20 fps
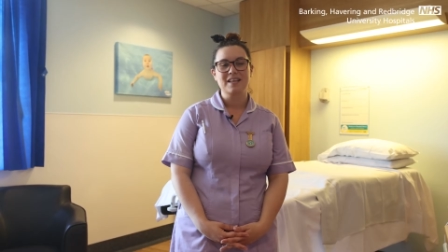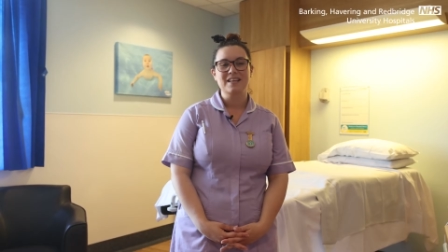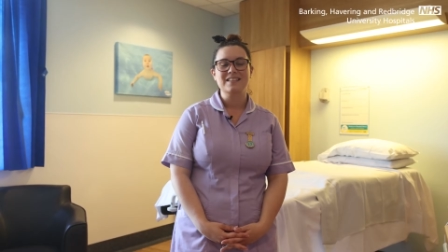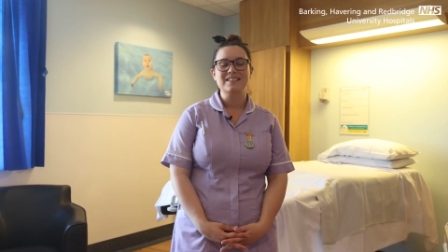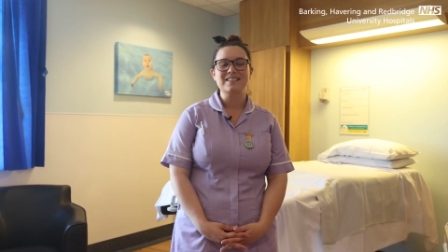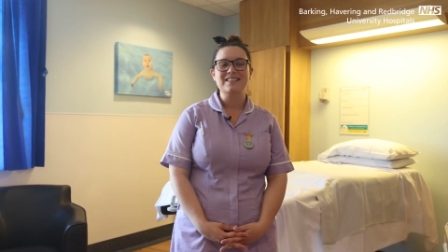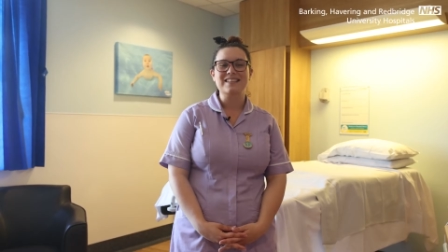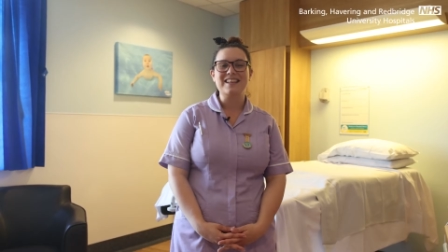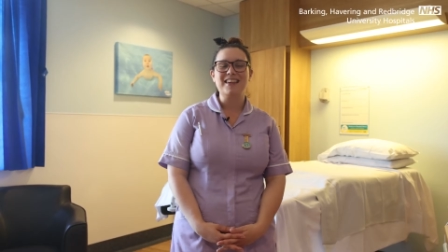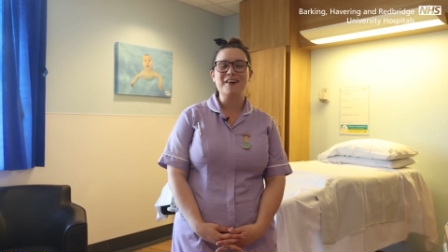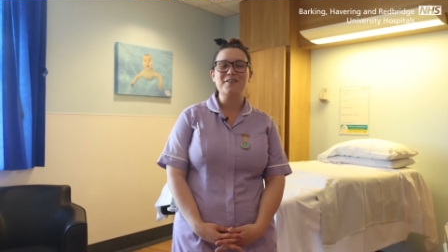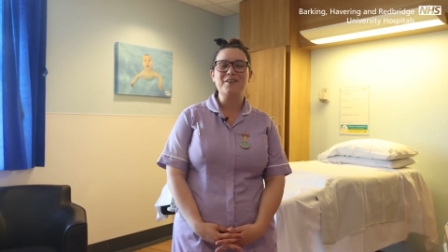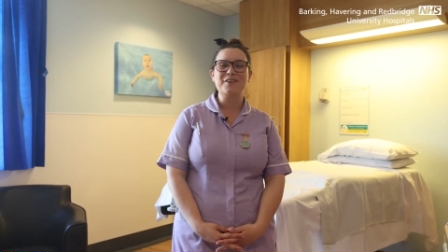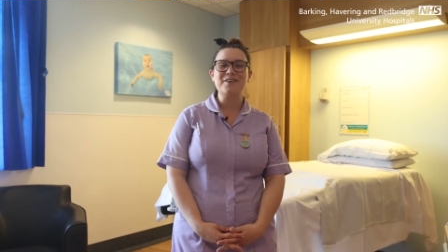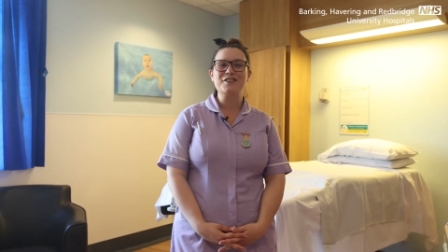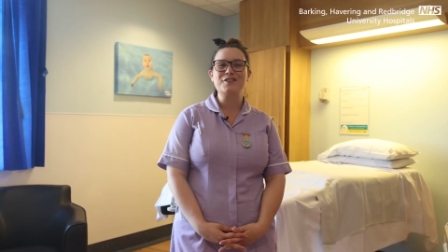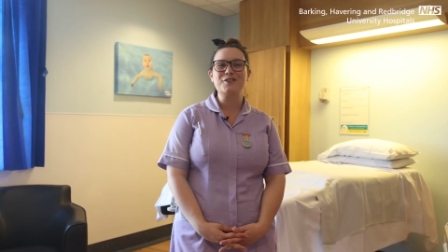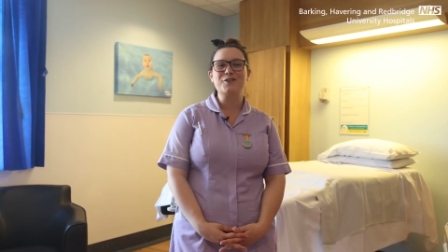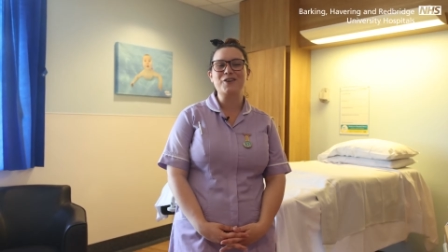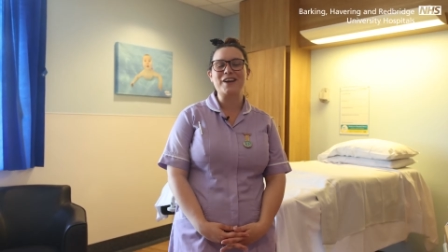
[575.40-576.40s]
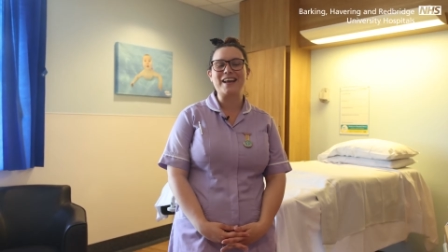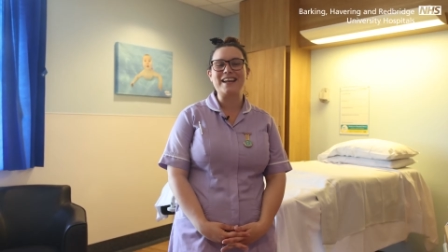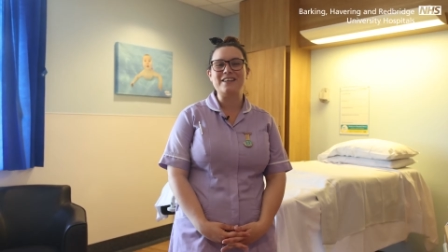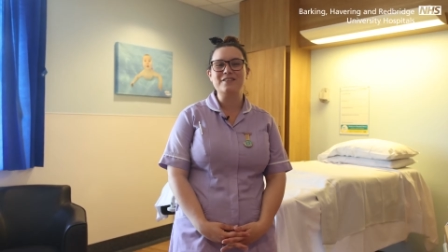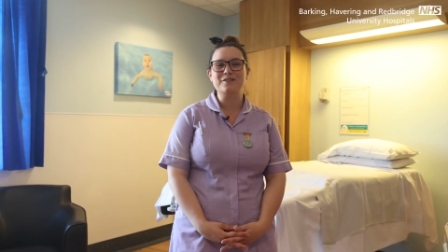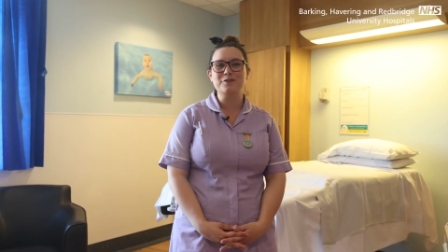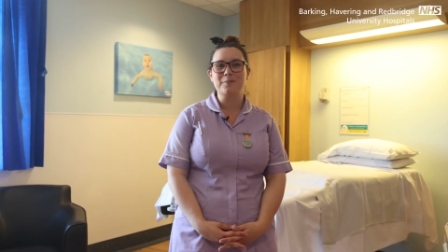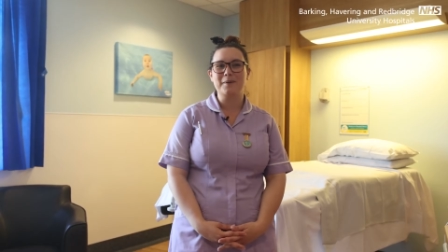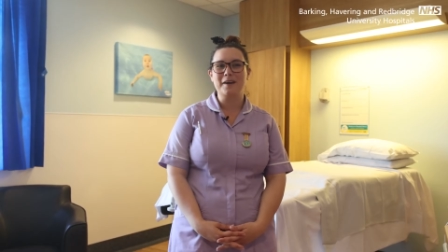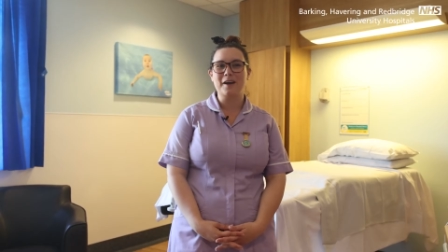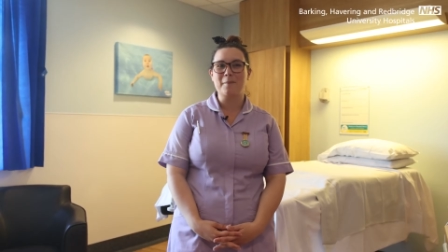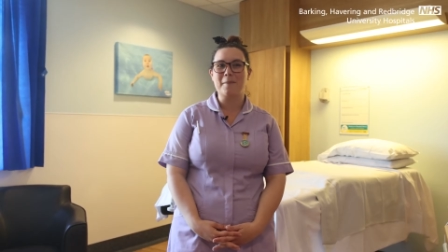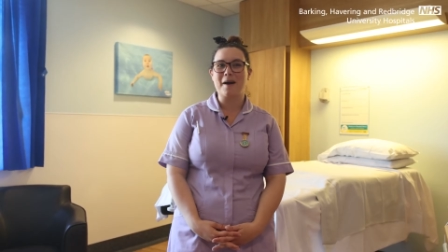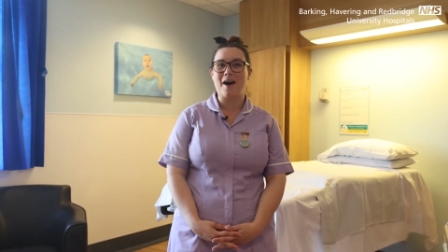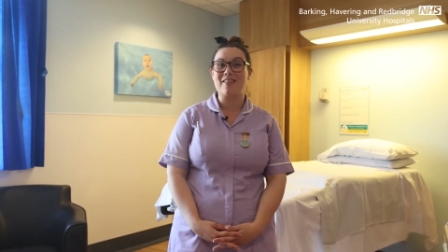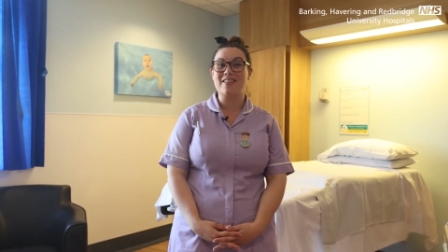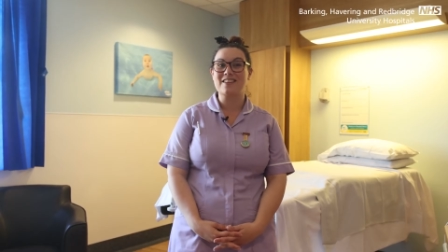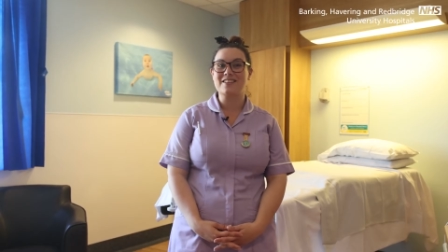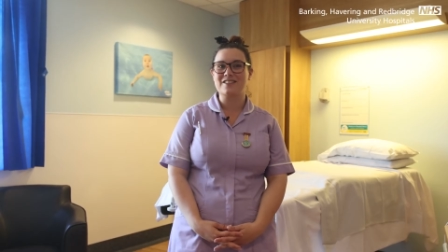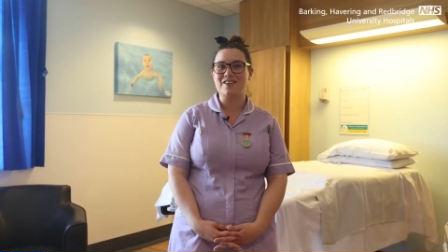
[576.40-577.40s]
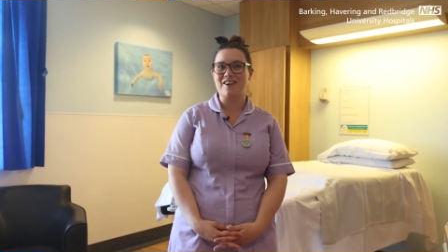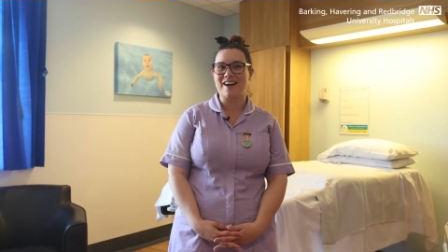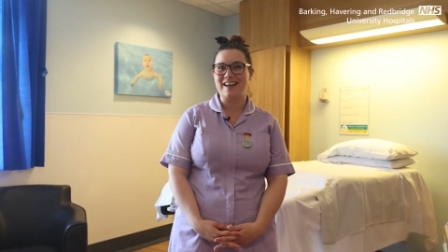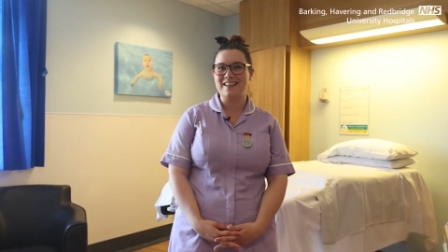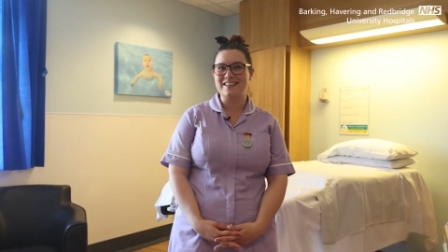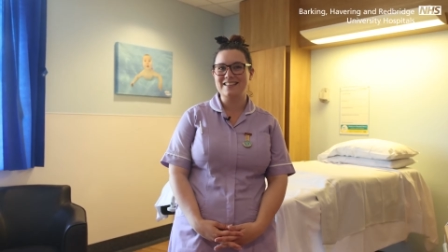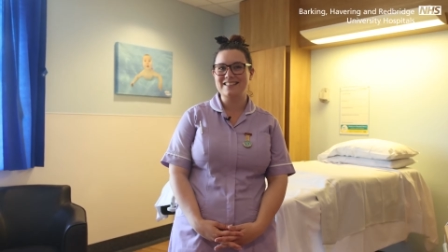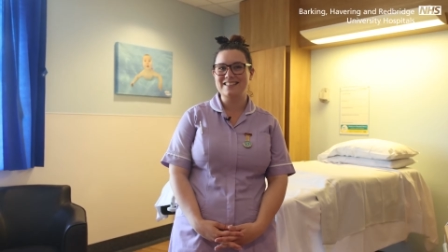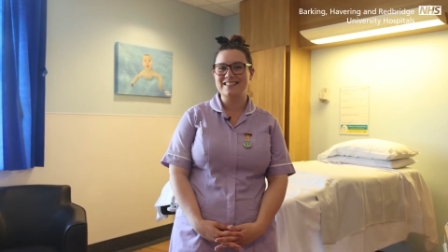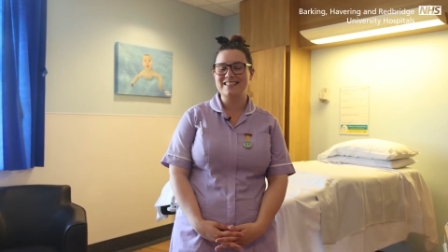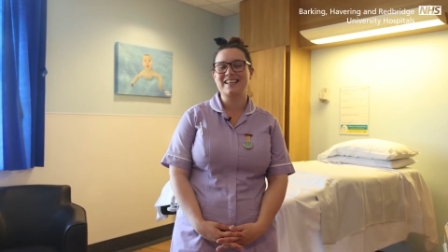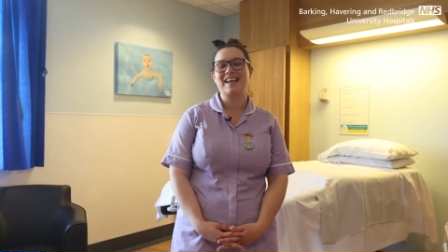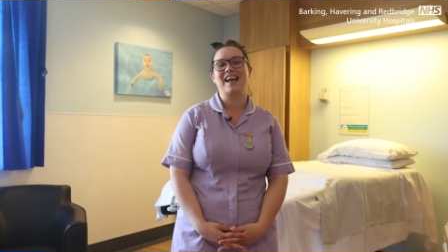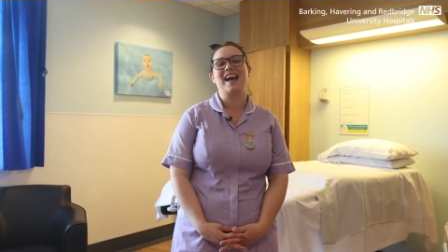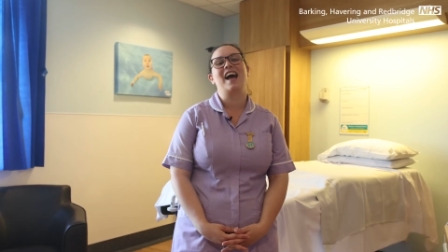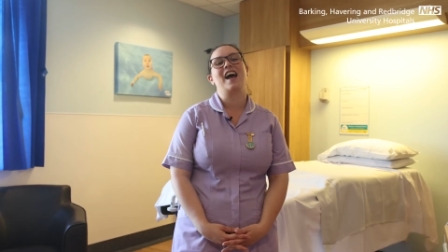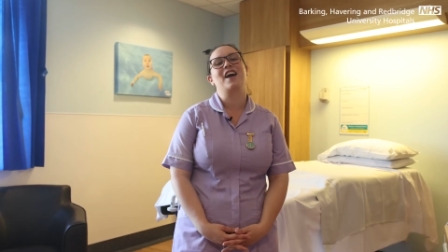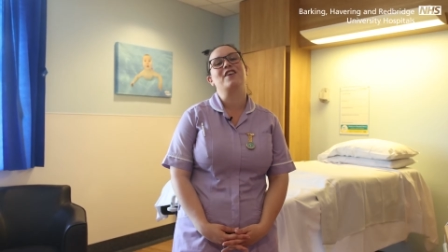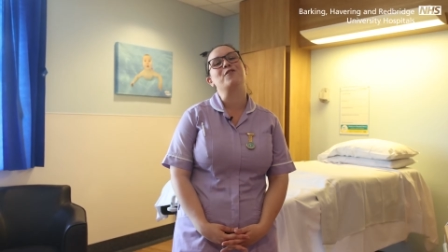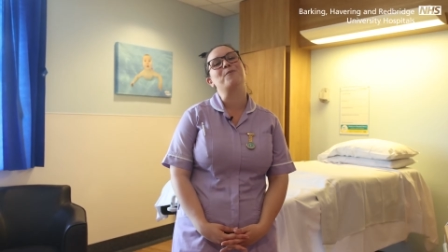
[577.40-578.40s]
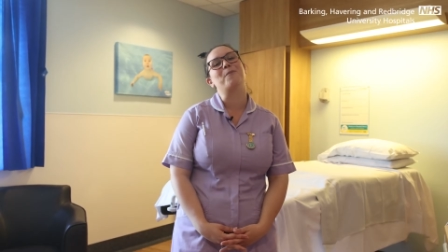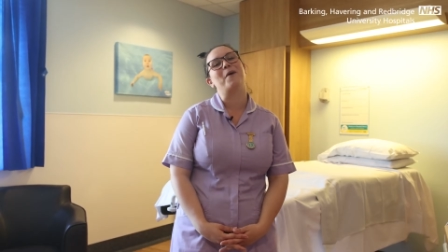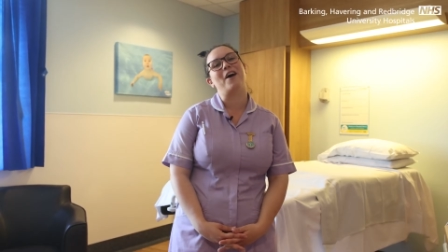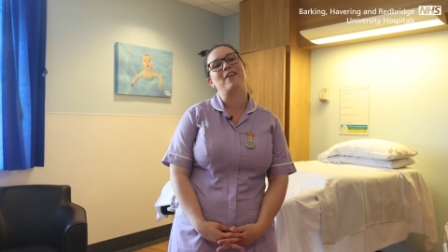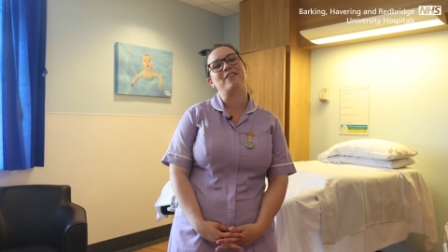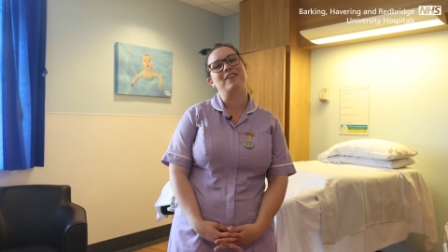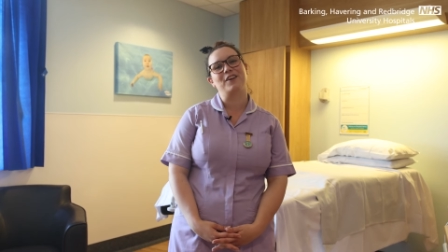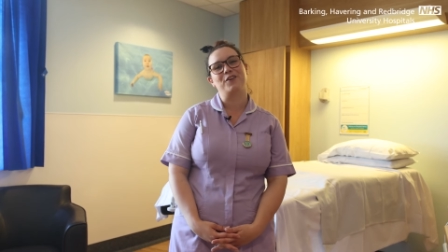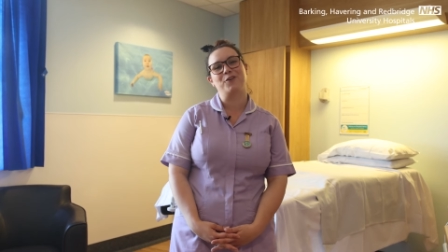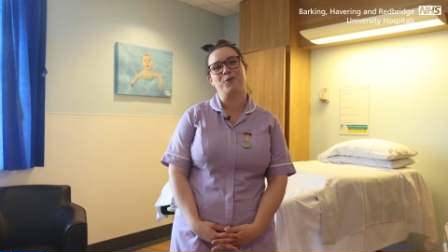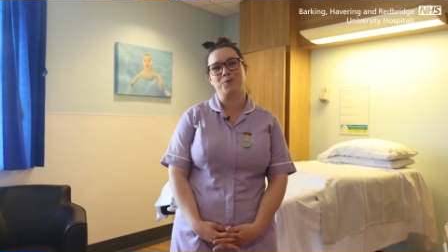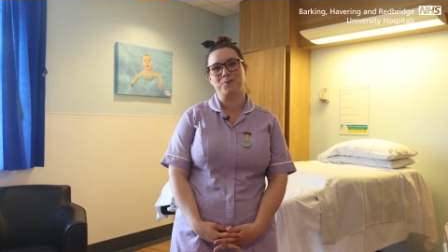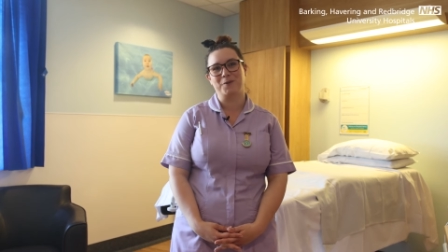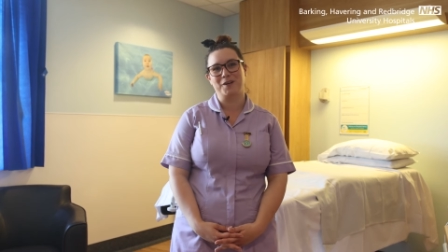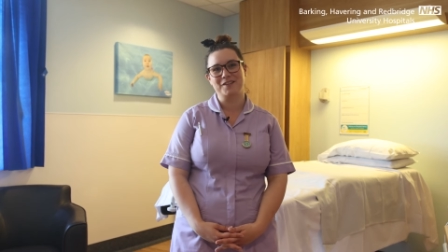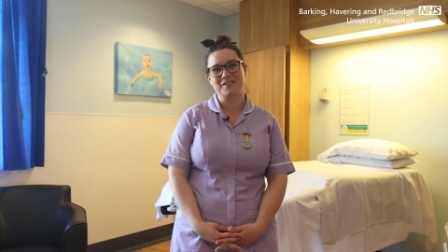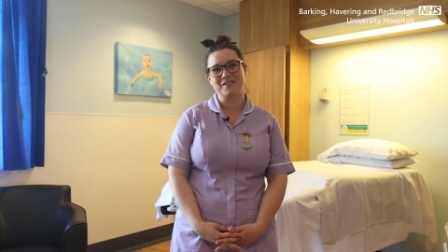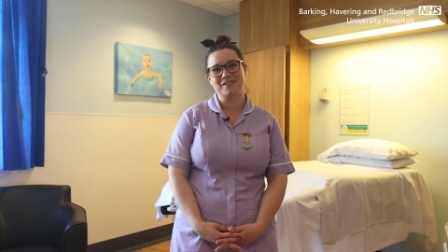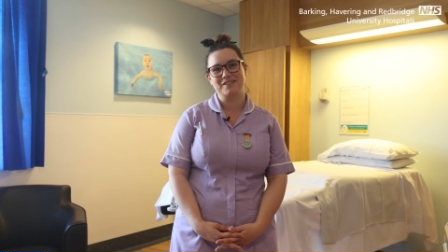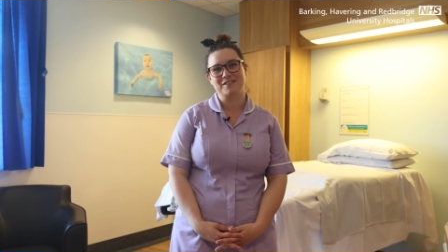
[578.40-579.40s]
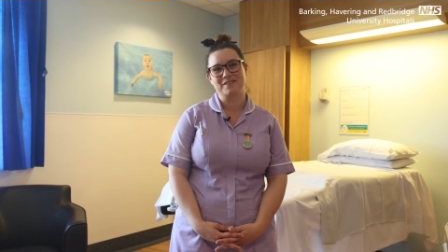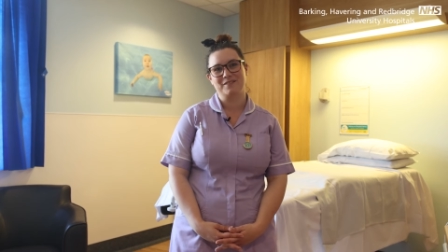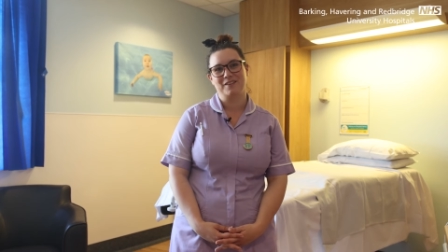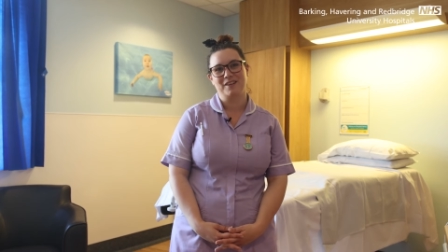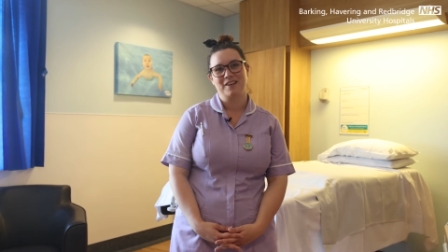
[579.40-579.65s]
So now I'm going to talk a little bit about the science and your birthing hormones.